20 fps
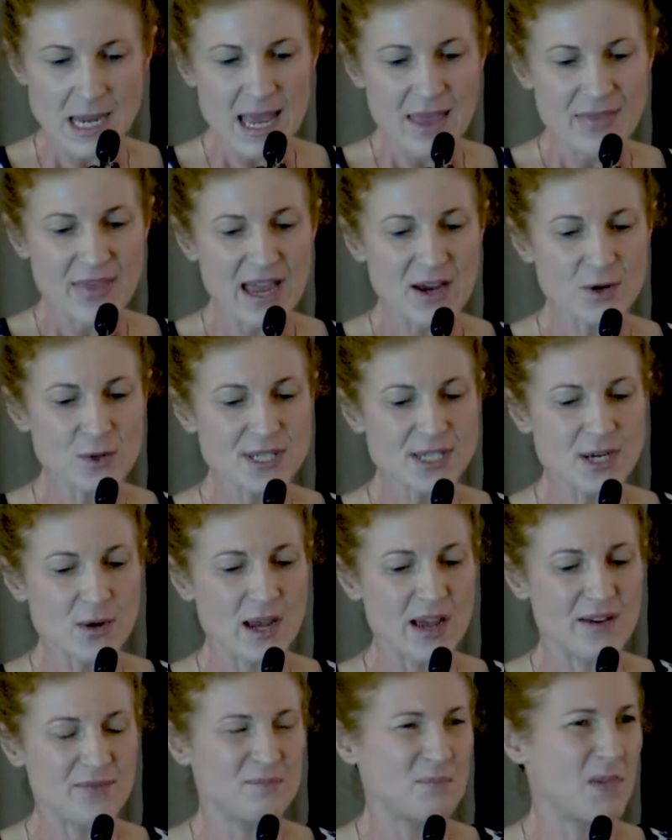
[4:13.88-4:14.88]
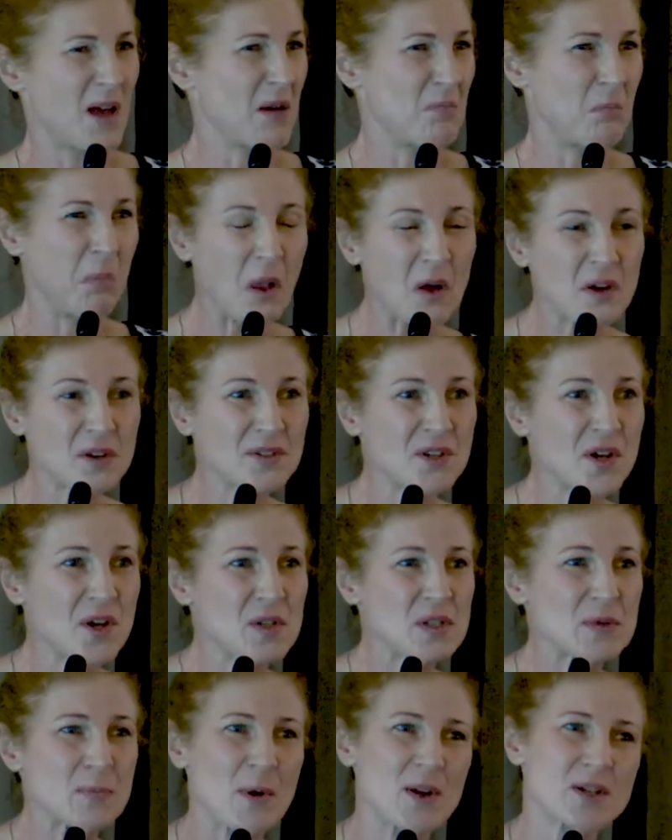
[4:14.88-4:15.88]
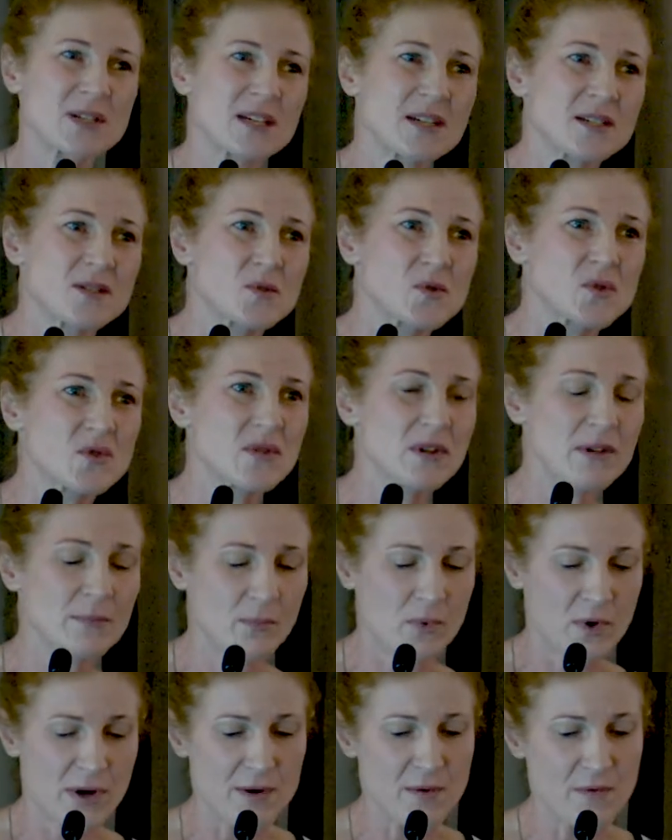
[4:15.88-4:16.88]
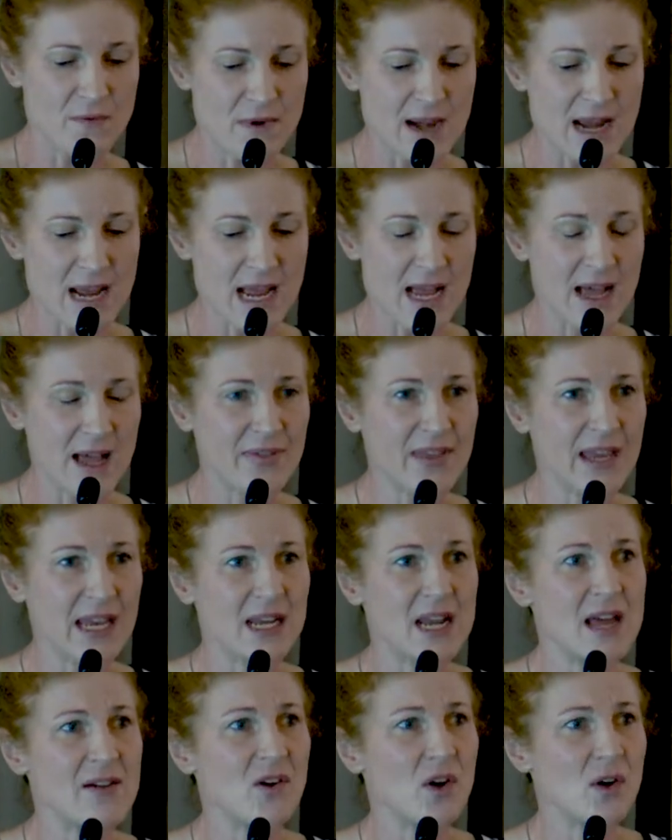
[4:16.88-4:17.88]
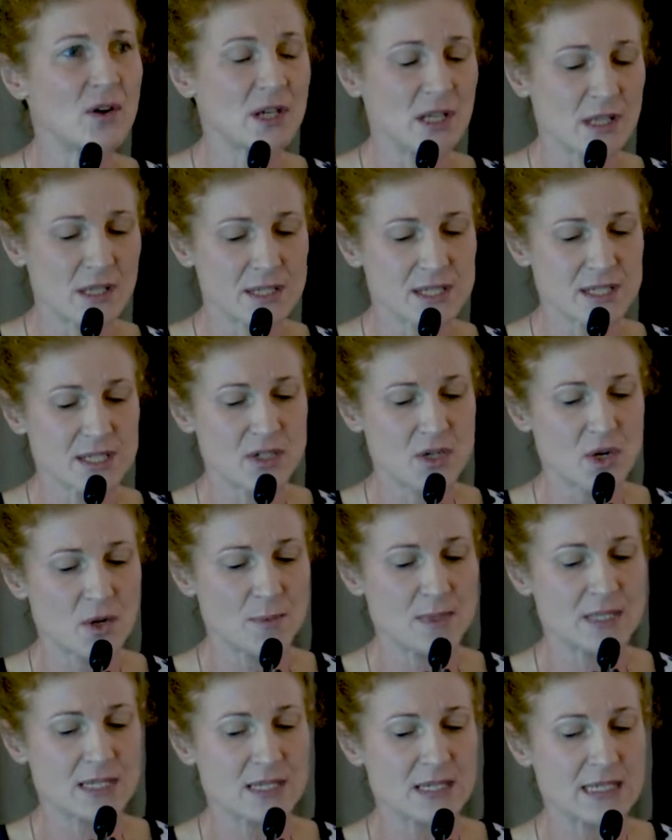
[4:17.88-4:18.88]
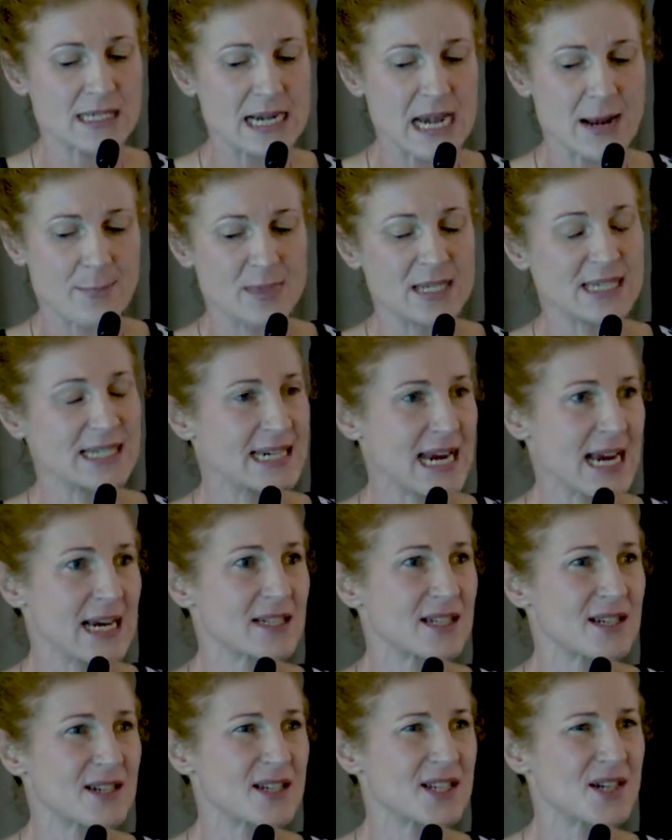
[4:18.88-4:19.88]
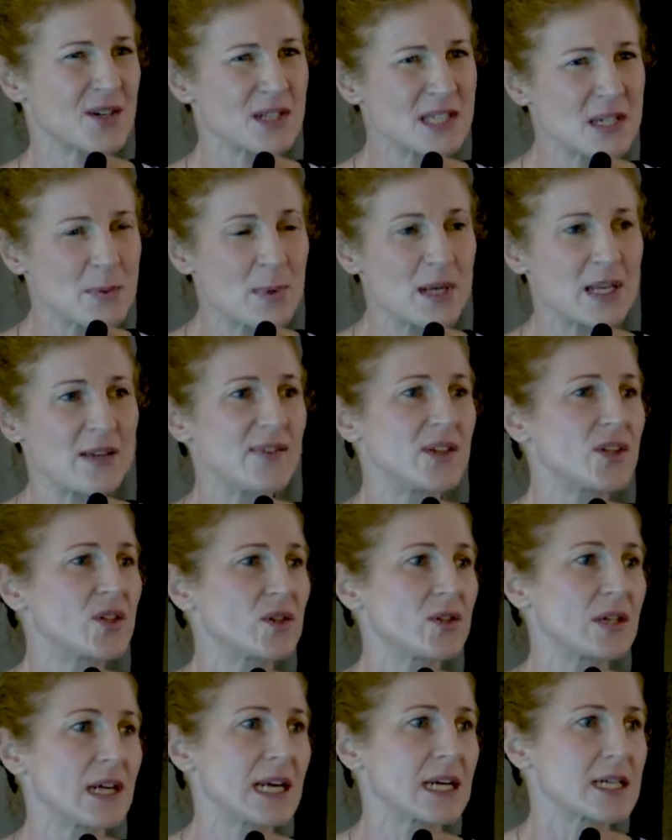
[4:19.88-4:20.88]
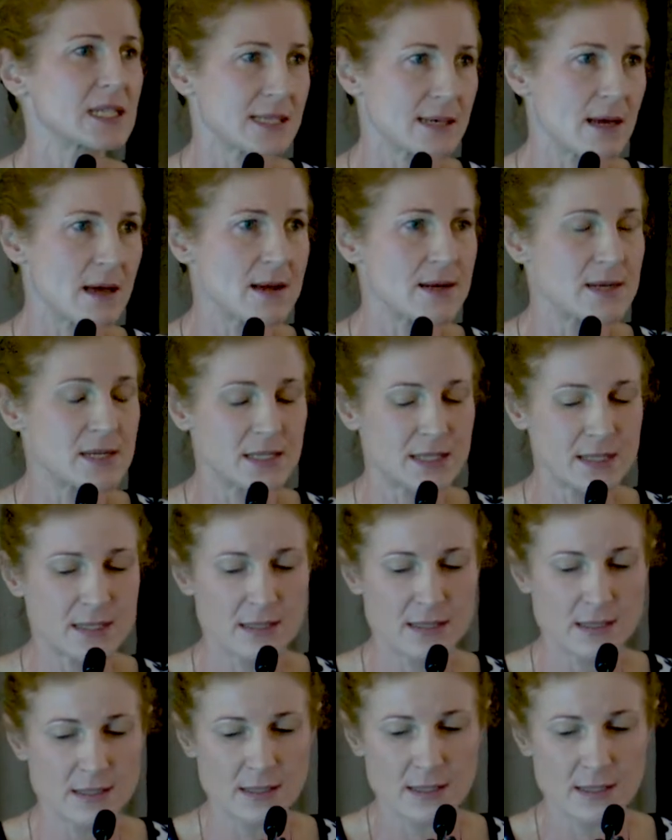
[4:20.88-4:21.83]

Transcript: They also have a blocked nose, postnasal drip, rhinorrhea. They can have ocular disturbances and epistaxis, so it's a bit of a unique sinus.